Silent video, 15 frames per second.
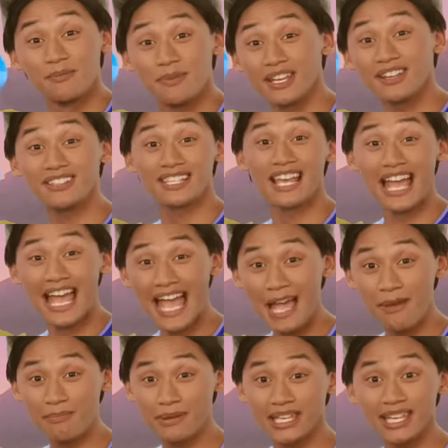Because
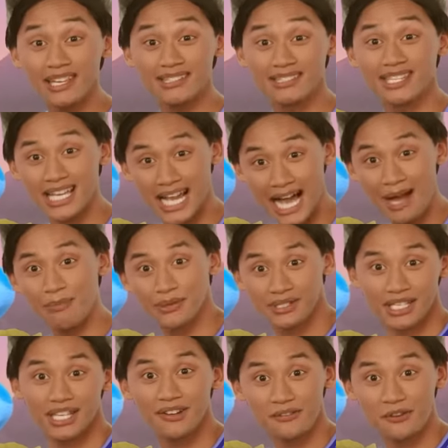happy is the
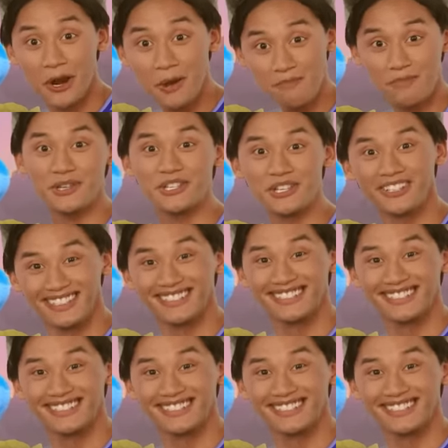opposite of grumpy.